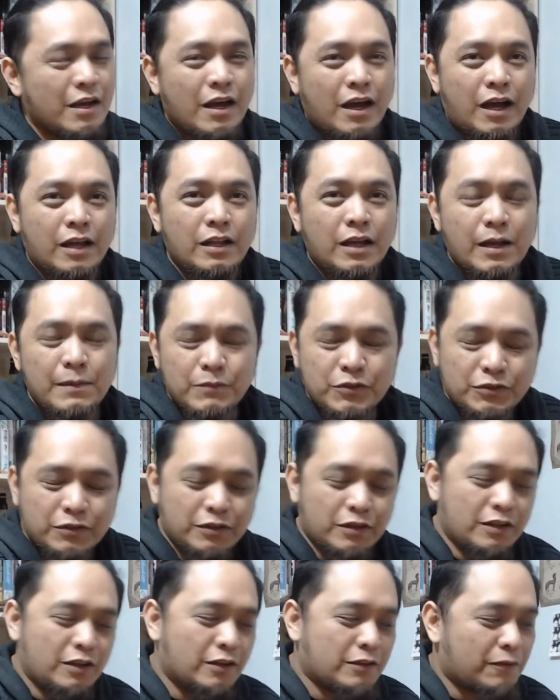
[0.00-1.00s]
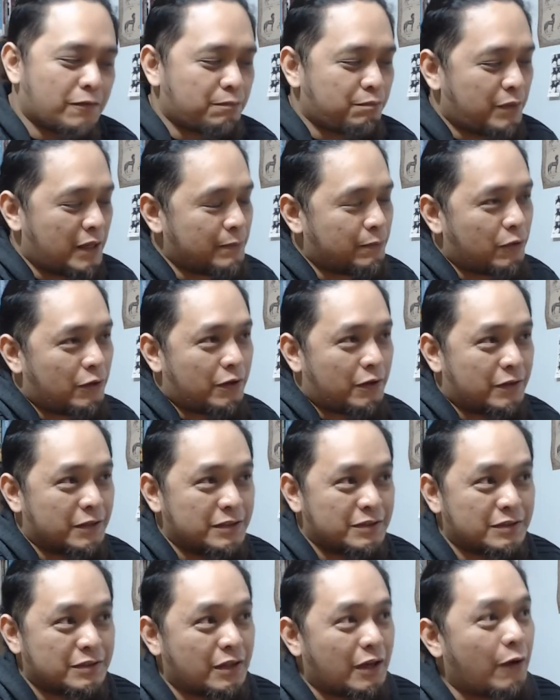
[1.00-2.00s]
I, I'm sure a lot of people
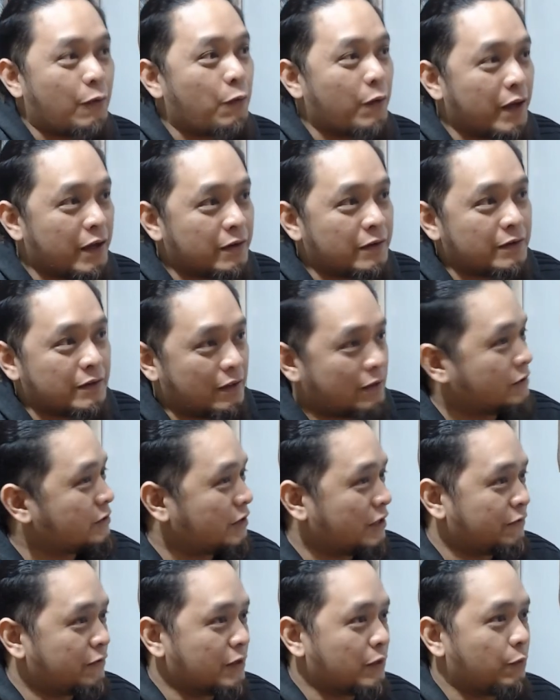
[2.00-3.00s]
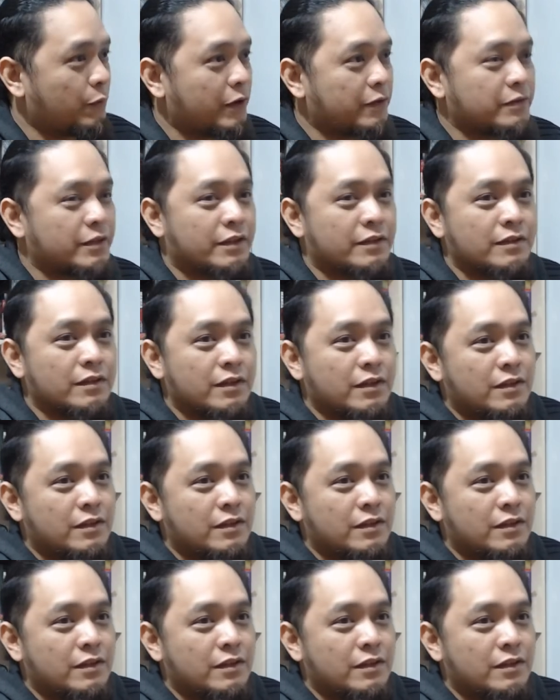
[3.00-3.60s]
aren't aware, aren't even aware that